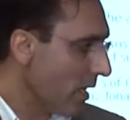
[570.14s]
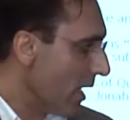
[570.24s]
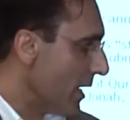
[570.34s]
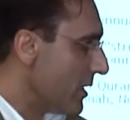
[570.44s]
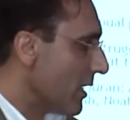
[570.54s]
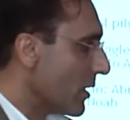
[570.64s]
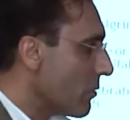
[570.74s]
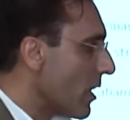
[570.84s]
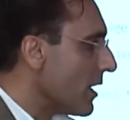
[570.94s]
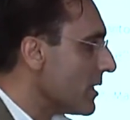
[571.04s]
And uh,
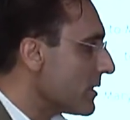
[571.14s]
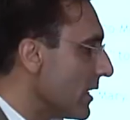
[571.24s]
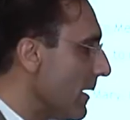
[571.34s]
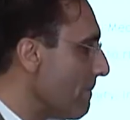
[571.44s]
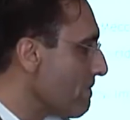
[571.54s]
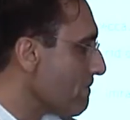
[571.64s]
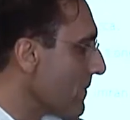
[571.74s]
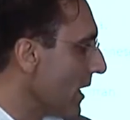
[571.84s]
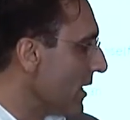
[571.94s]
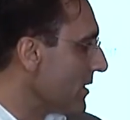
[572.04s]
Quran is um,
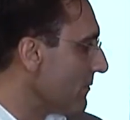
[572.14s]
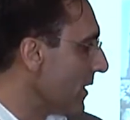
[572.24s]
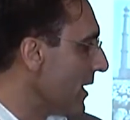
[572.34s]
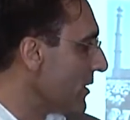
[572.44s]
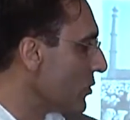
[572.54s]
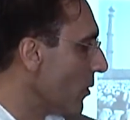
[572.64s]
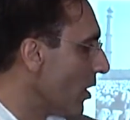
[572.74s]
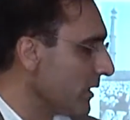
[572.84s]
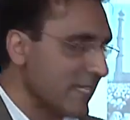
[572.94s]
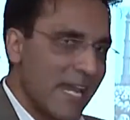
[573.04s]
it's a very
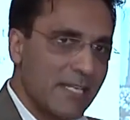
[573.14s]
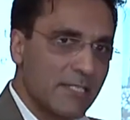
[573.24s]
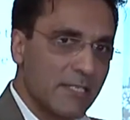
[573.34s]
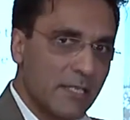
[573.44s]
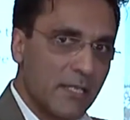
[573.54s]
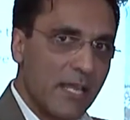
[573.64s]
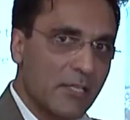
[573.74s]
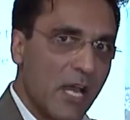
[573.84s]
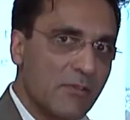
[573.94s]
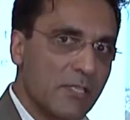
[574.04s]
small text,
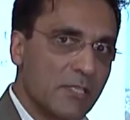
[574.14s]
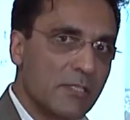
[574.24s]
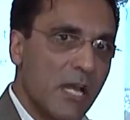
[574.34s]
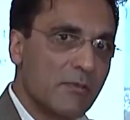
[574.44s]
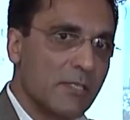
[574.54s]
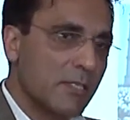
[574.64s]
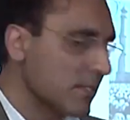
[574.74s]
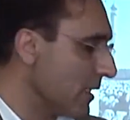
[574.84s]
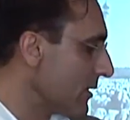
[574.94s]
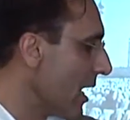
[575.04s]
like thousands, thousand,
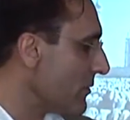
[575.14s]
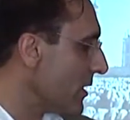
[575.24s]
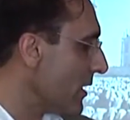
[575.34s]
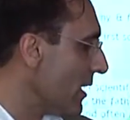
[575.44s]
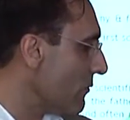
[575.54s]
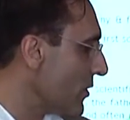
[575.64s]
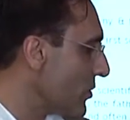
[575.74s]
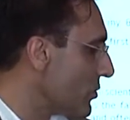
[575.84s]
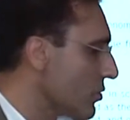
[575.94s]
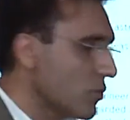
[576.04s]
six thousand uh,
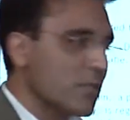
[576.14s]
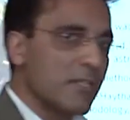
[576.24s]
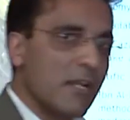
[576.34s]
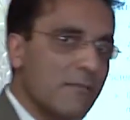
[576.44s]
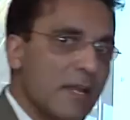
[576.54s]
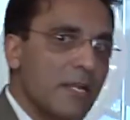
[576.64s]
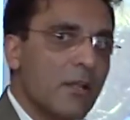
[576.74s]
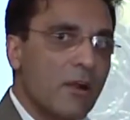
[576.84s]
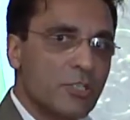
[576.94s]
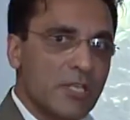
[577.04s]
verses or so. It's not a very
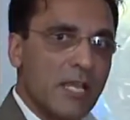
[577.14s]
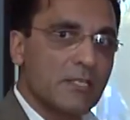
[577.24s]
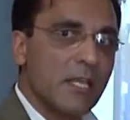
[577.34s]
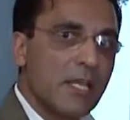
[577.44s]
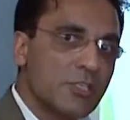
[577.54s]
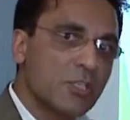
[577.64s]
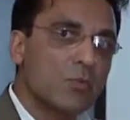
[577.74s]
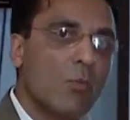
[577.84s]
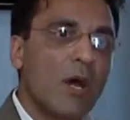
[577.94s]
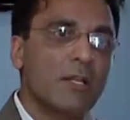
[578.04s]
large text. It's
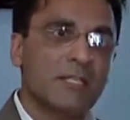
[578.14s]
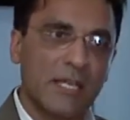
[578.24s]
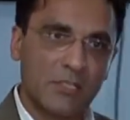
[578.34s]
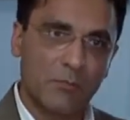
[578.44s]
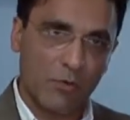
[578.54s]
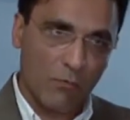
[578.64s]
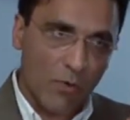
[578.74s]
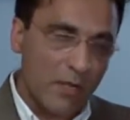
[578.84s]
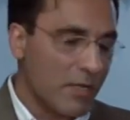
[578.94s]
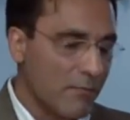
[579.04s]
just one textbook,
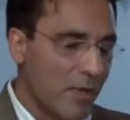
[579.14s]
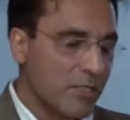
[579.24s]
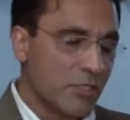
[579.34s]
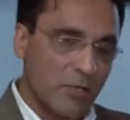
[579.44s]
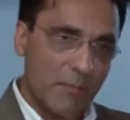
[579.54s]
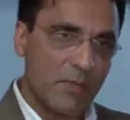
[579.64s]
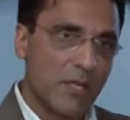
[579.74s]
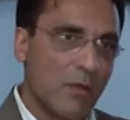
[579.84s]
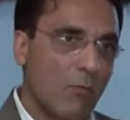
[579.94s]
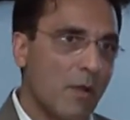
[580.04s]
one one script,
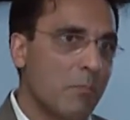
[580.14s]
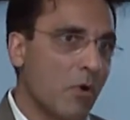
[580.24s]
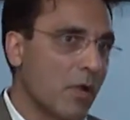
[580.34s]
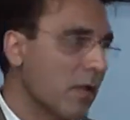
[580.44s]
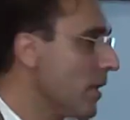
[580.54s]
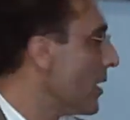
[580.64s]
one book.